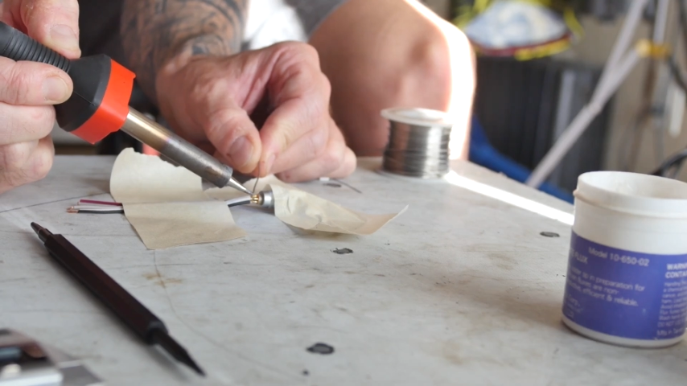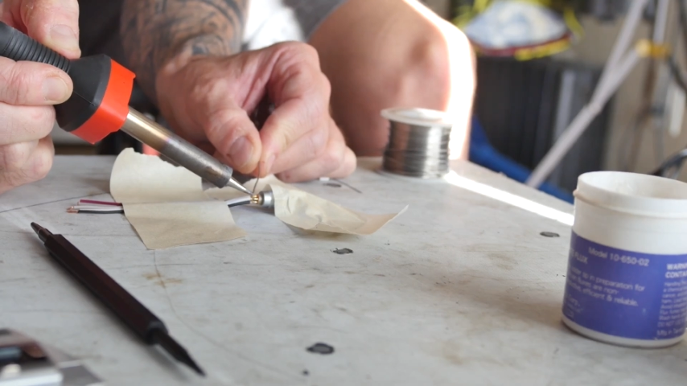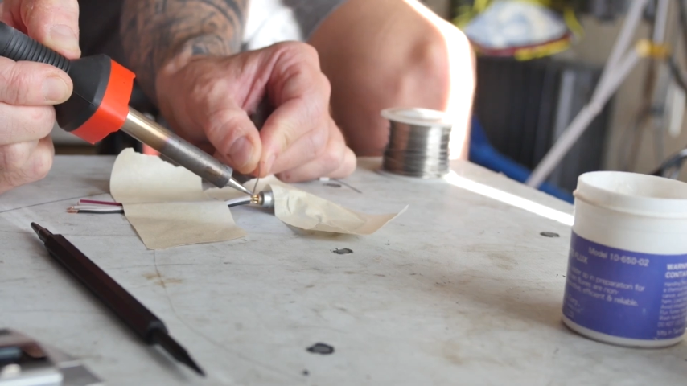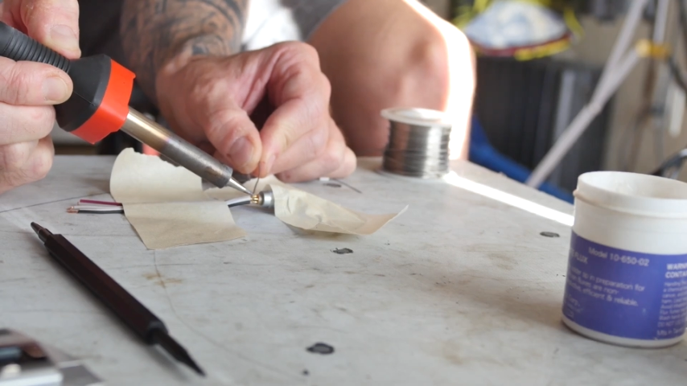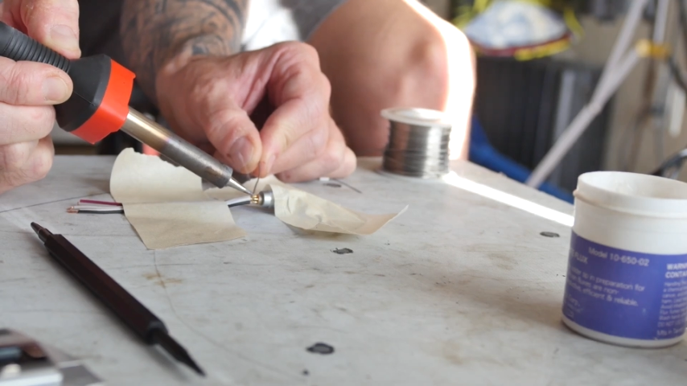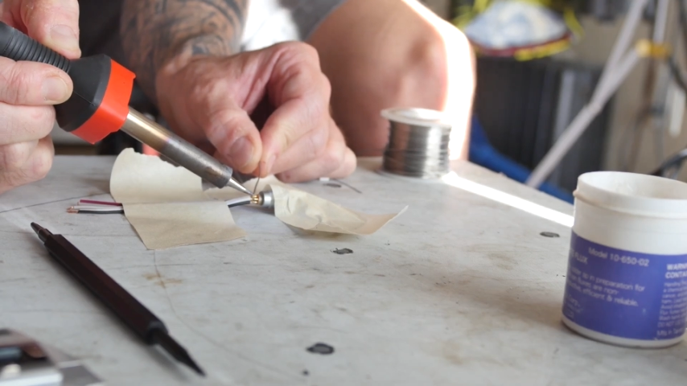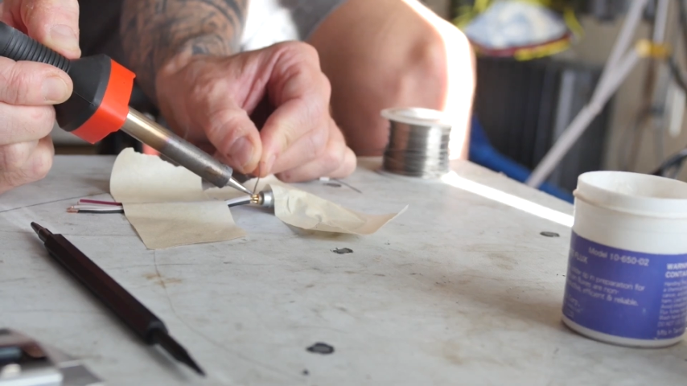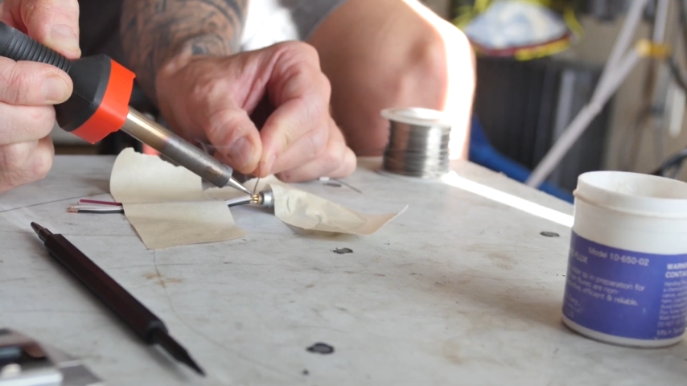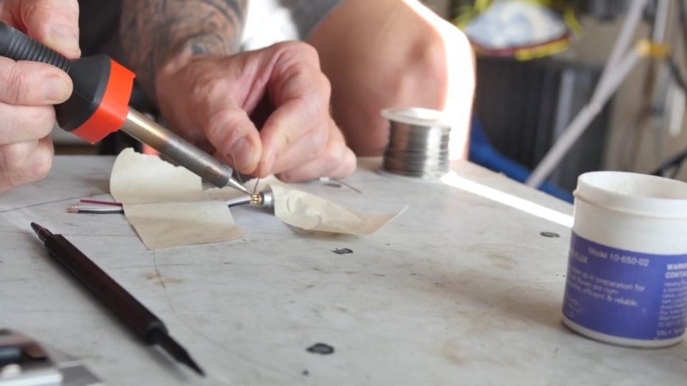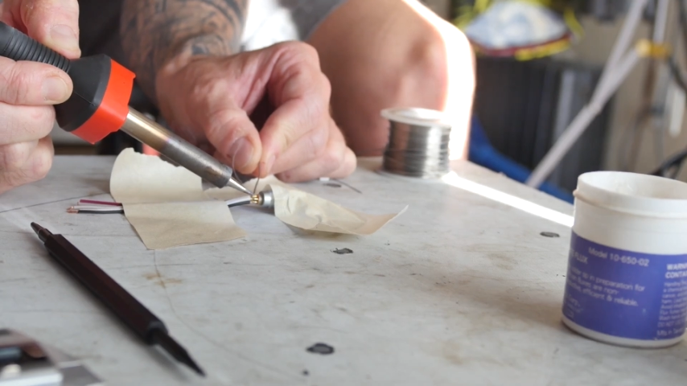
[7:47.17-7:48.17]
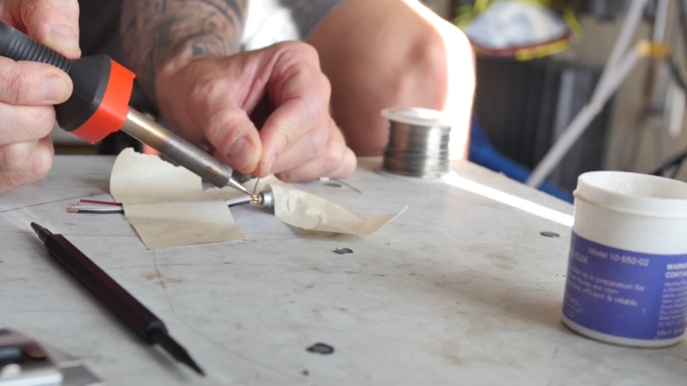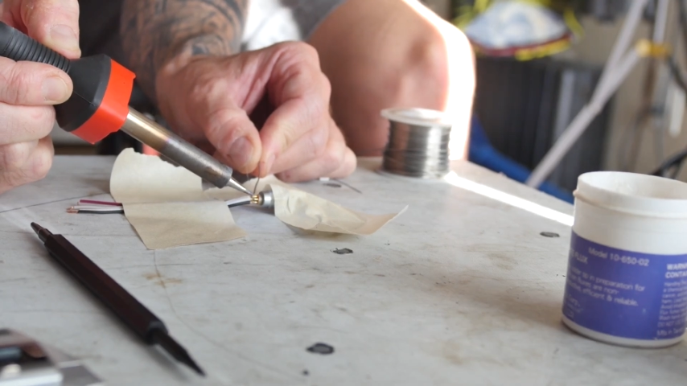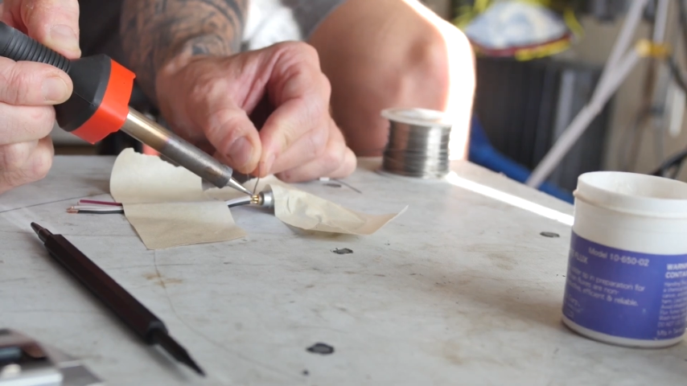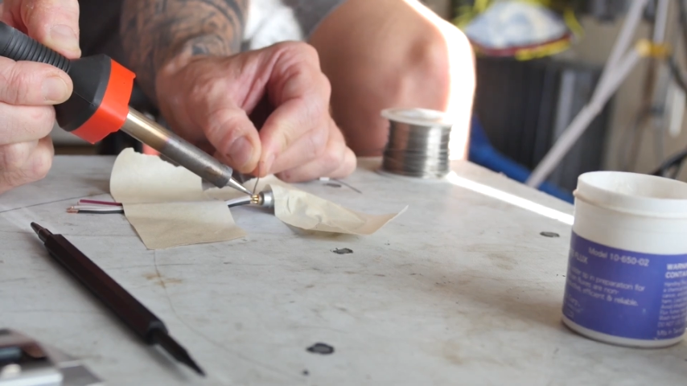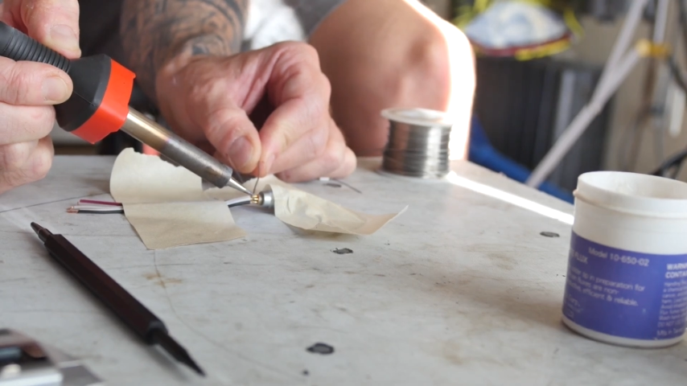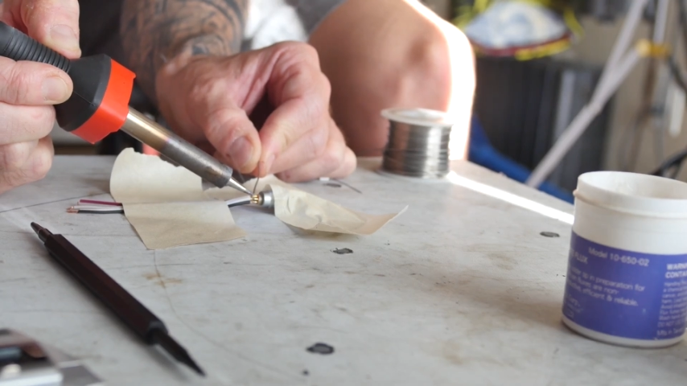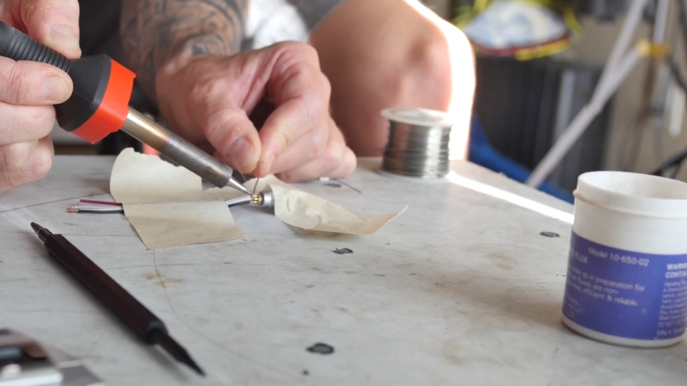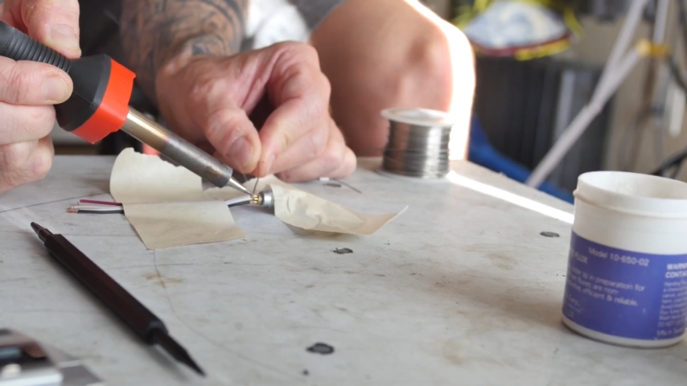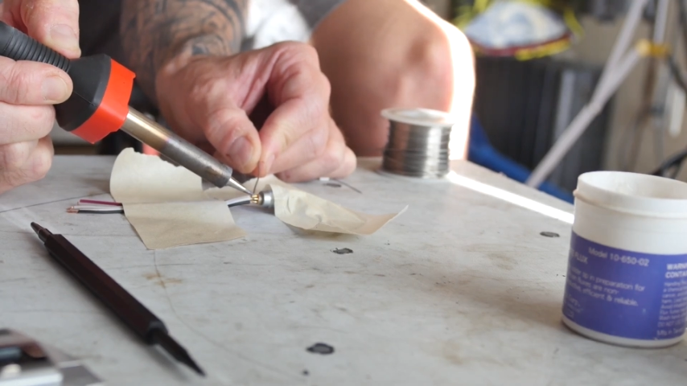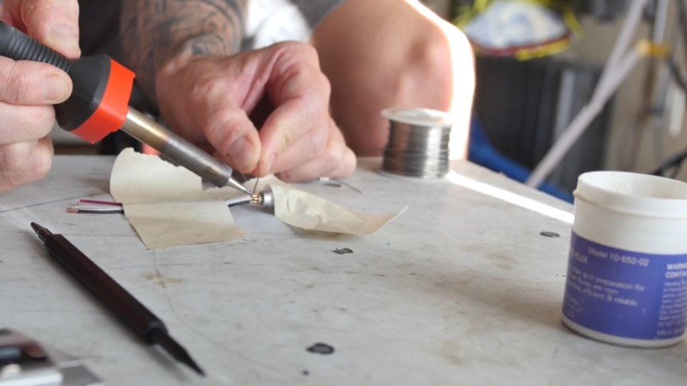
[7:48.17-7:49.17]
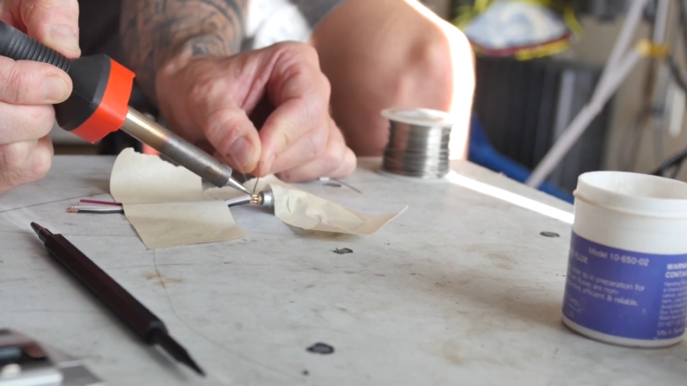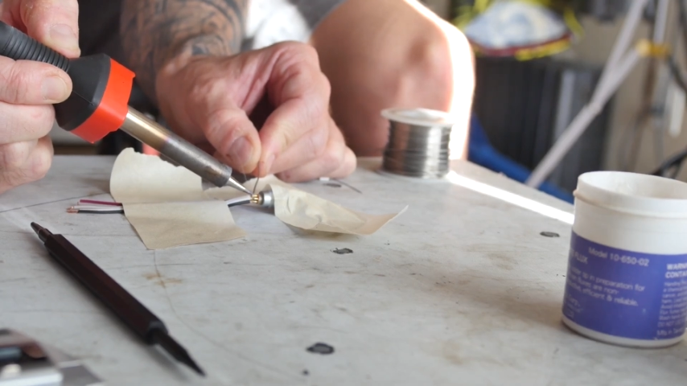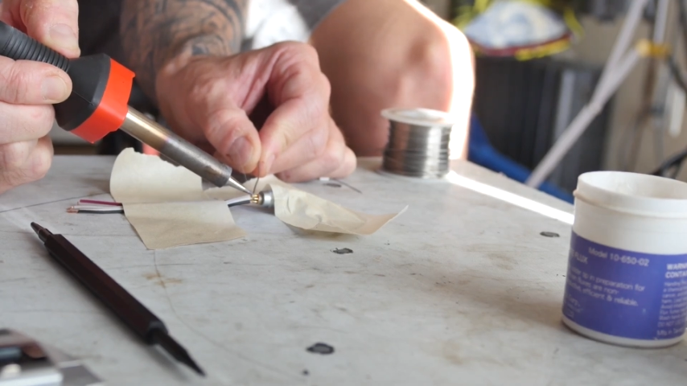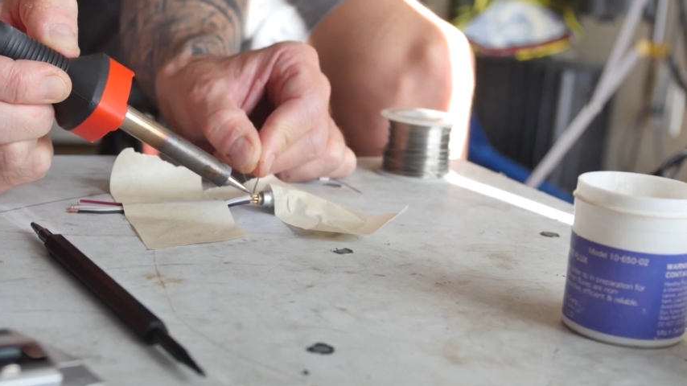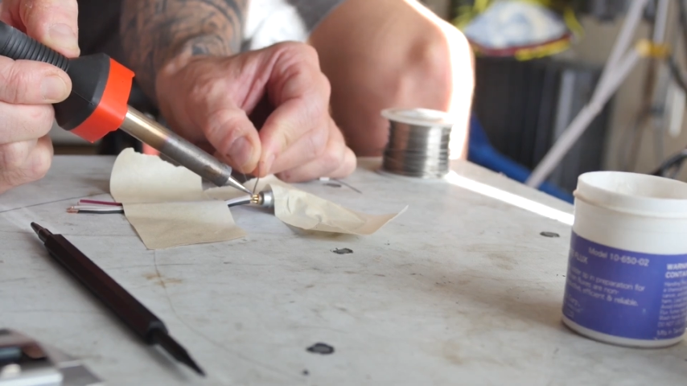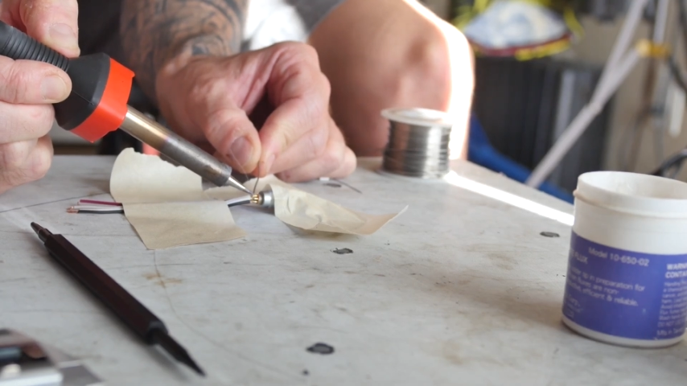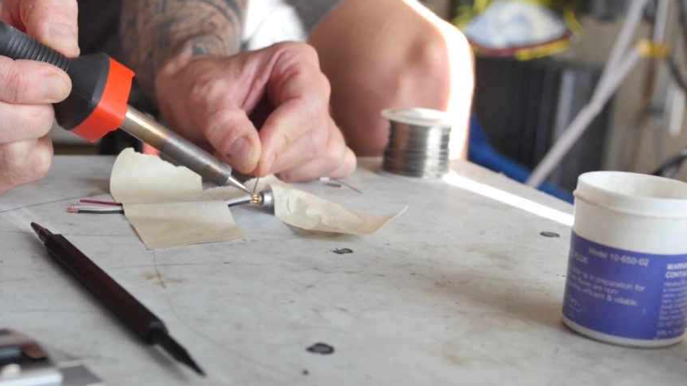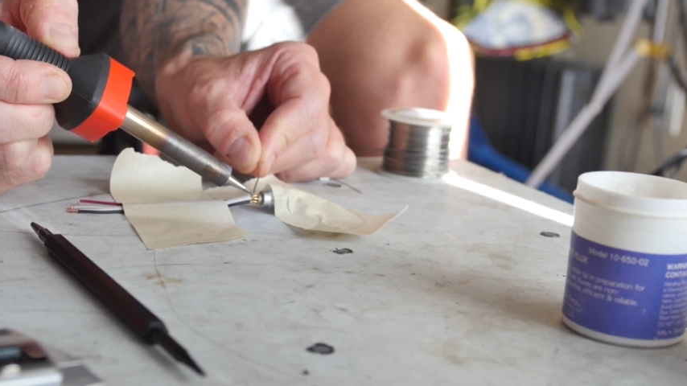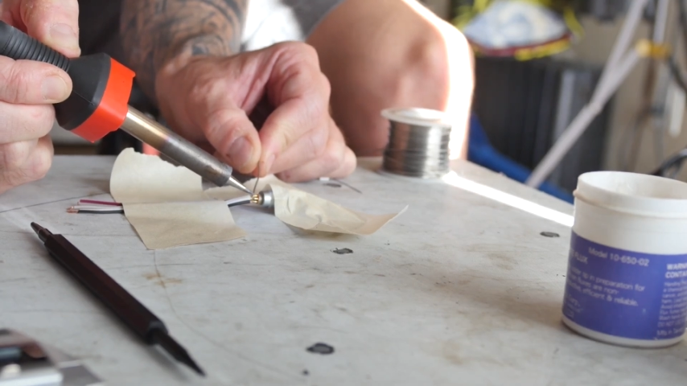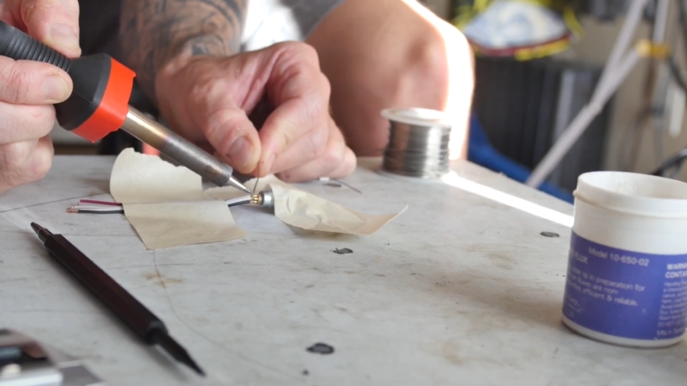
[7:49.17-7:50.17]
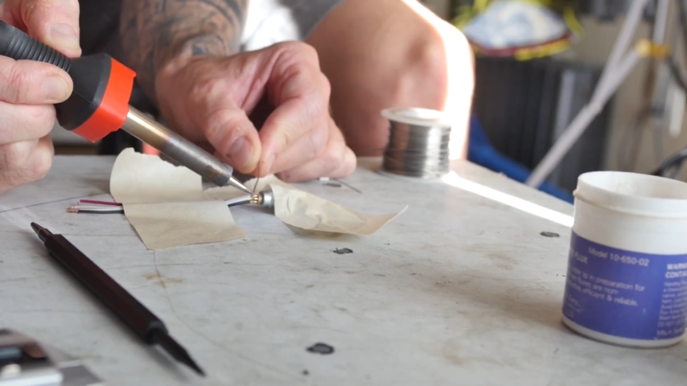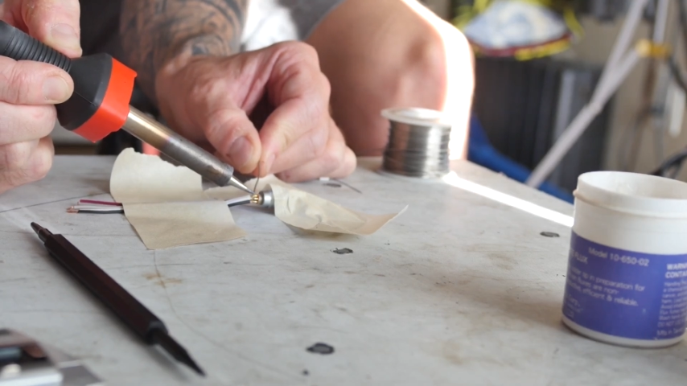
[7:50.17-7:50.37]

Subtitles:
No face is visible, so there are no lips to read.